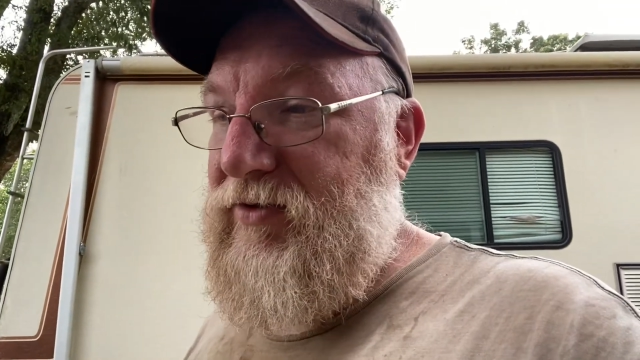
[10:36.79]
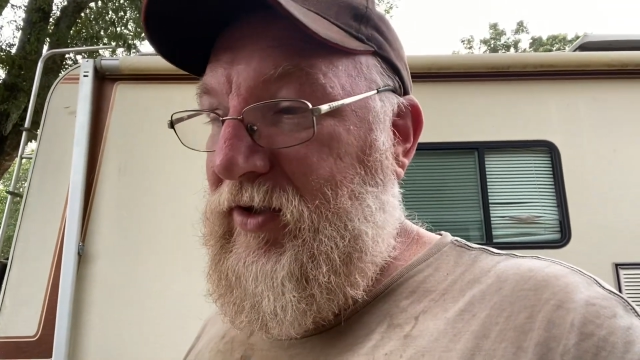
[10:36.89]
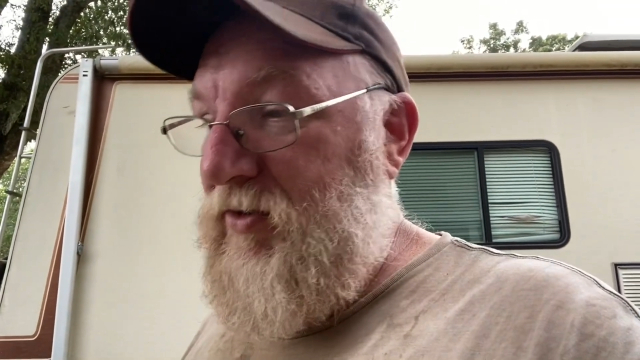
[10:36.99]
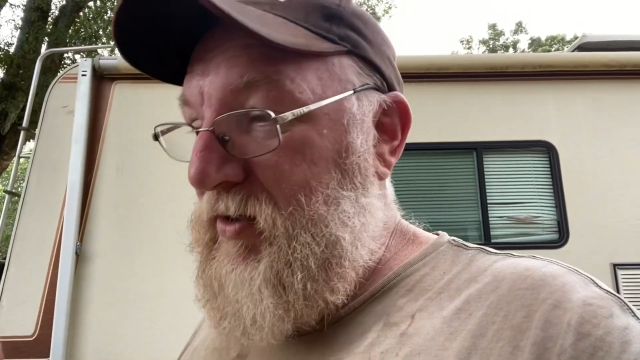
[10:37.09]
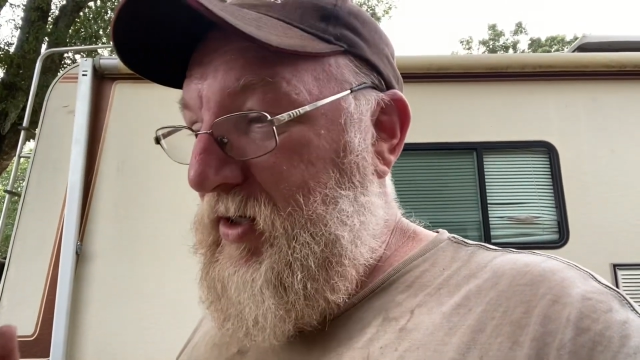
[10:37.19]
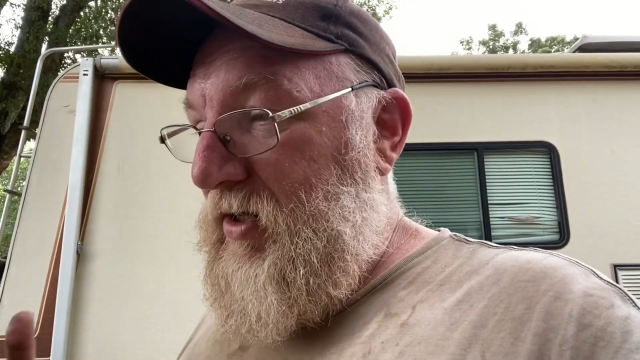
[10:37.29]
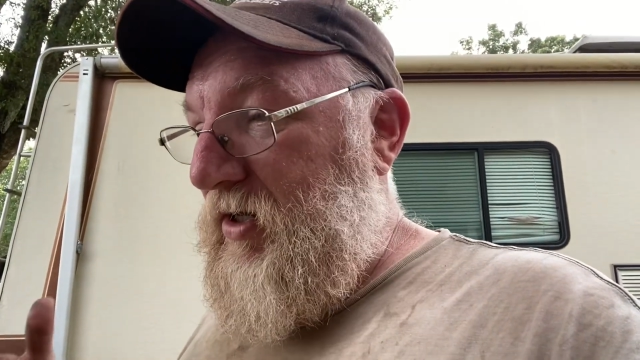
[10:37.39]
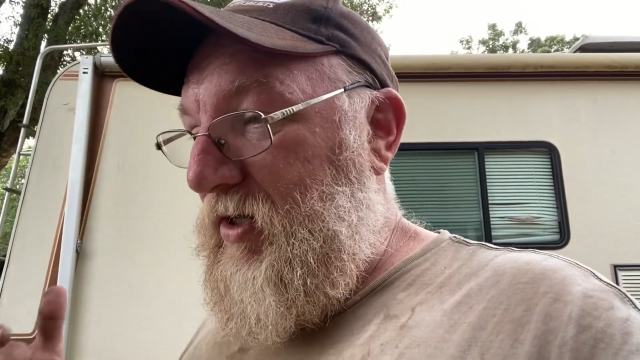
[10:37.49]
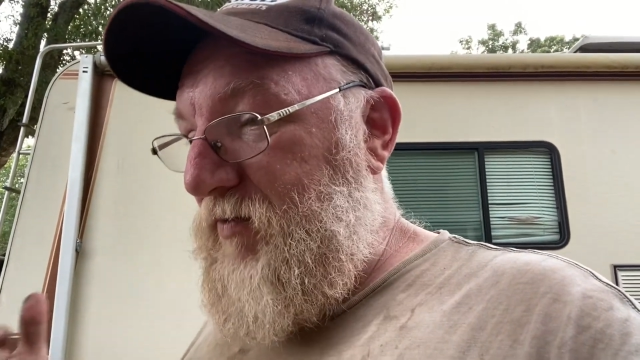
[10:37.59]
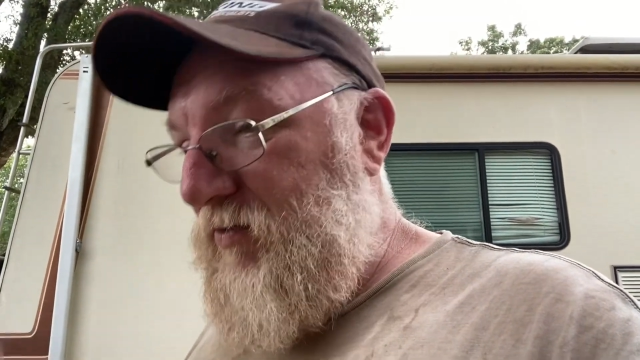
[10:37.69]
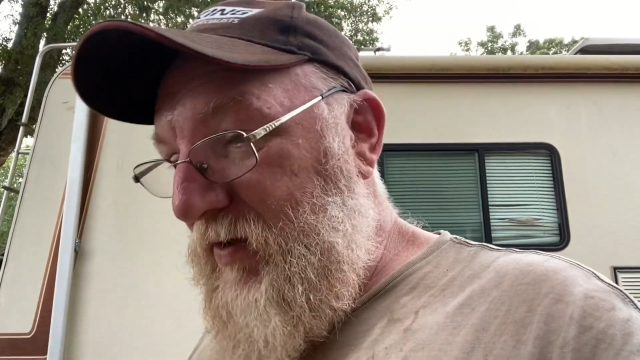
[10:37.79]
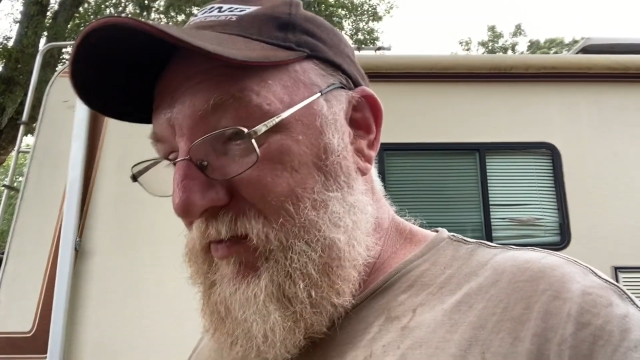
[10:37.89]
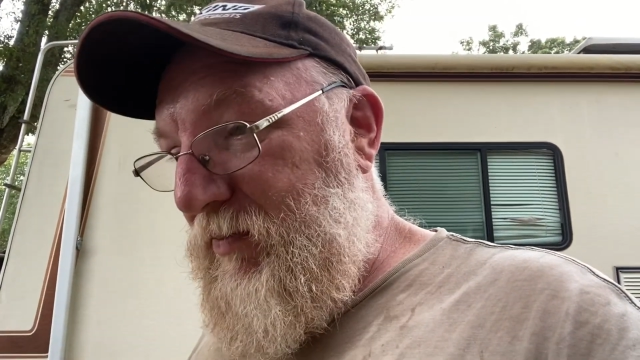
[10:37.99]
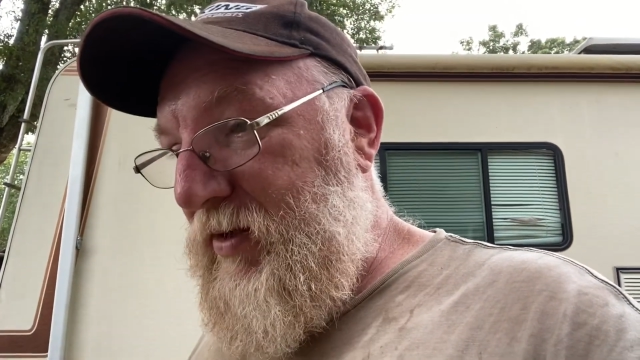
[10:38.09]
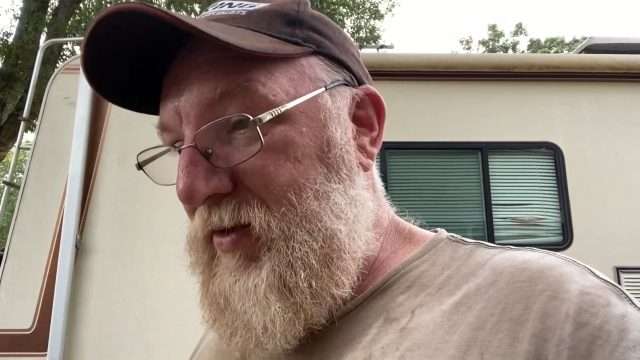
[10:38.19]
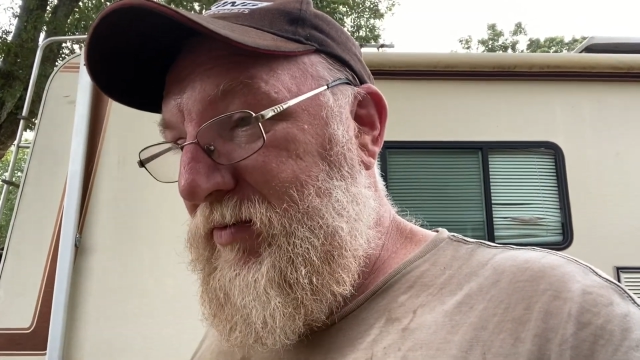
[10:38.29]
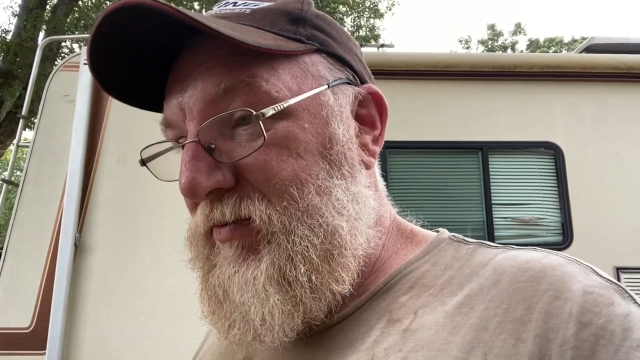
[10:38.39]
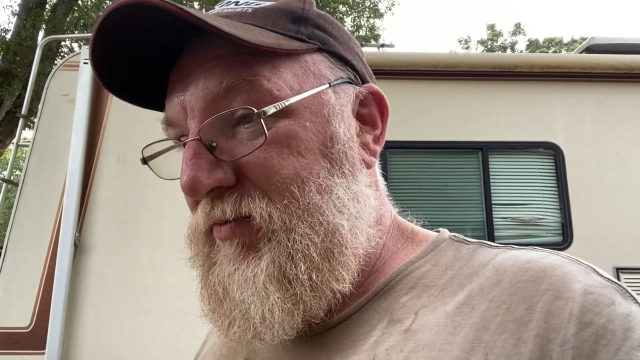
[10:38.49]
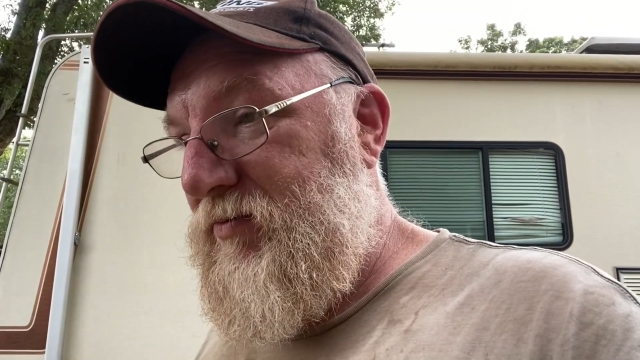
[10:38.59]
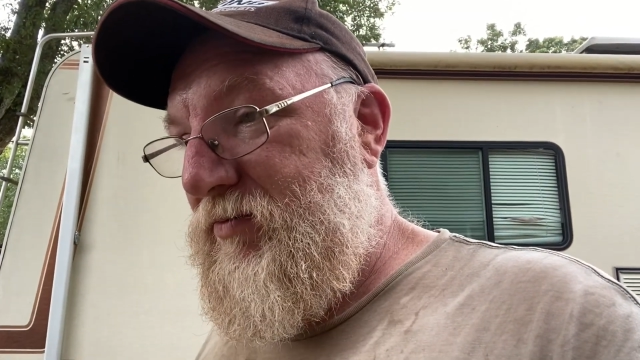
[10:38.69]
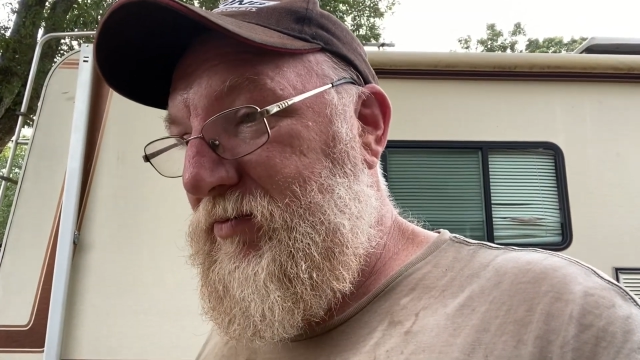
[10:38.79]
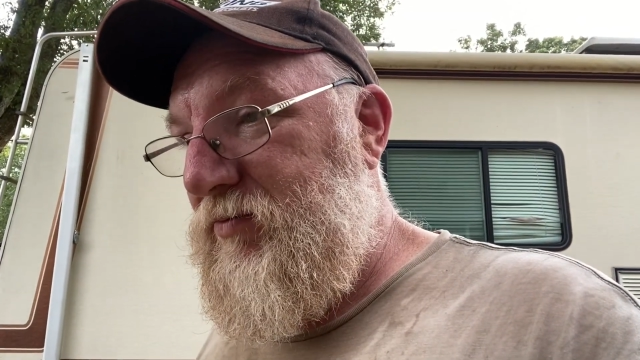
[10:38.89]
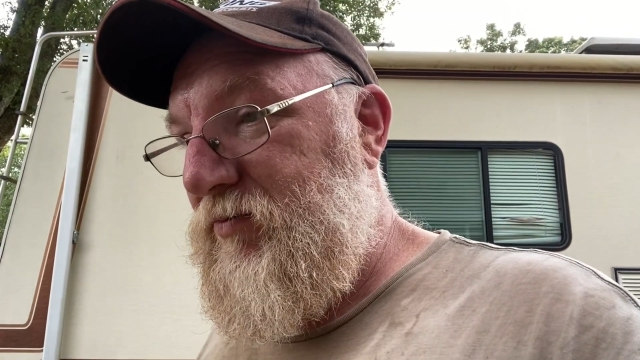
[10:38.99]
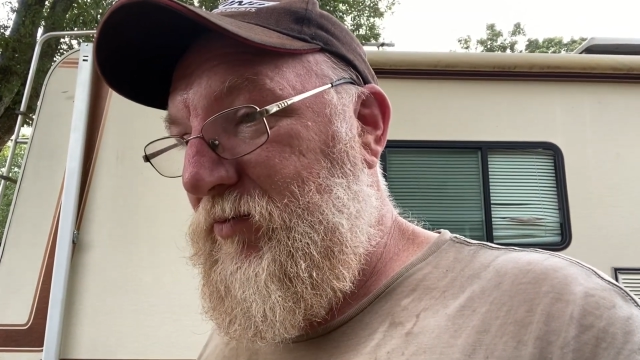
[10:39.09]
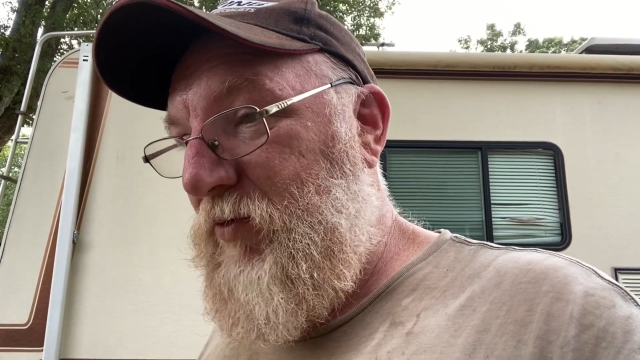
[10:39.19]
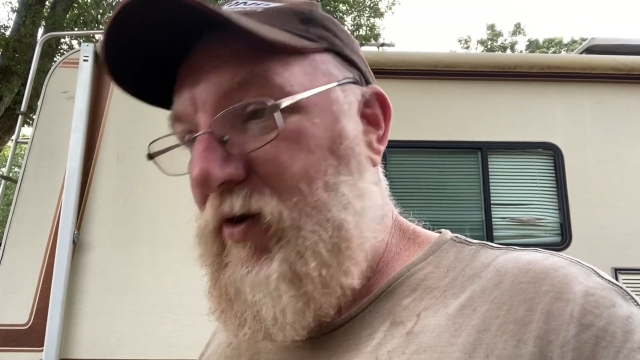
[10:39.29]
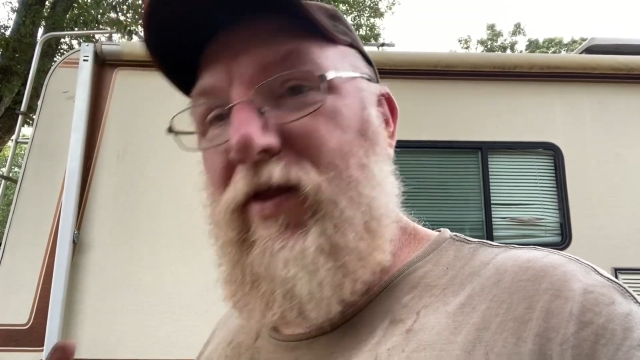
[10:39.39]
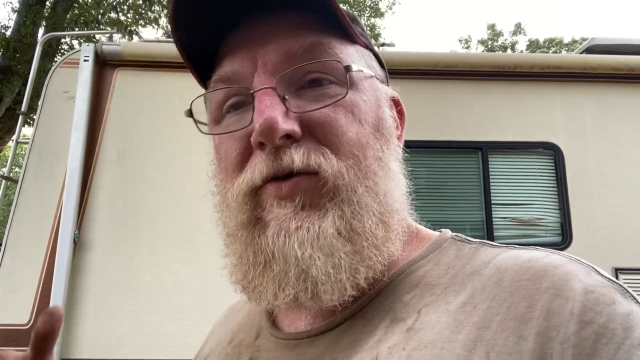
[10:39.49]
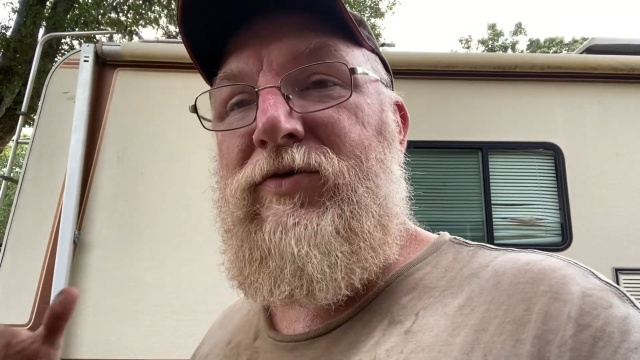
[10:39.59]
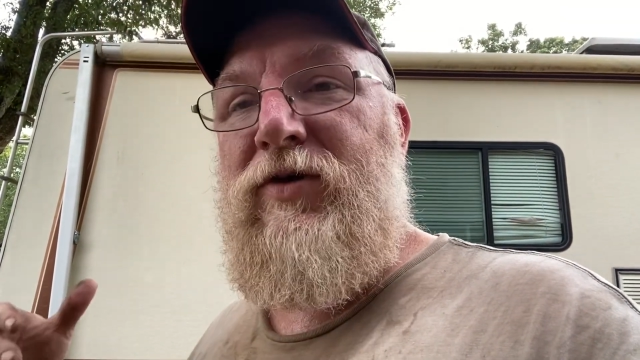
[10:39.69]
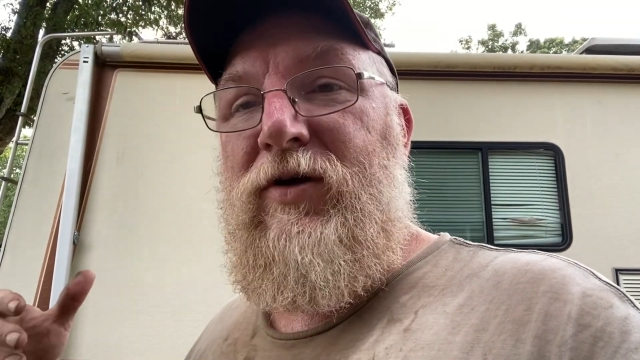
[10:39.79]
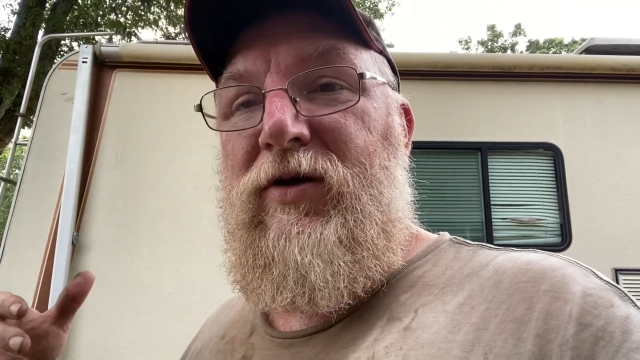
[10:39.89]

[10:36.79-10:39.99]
So if you've ever been one of those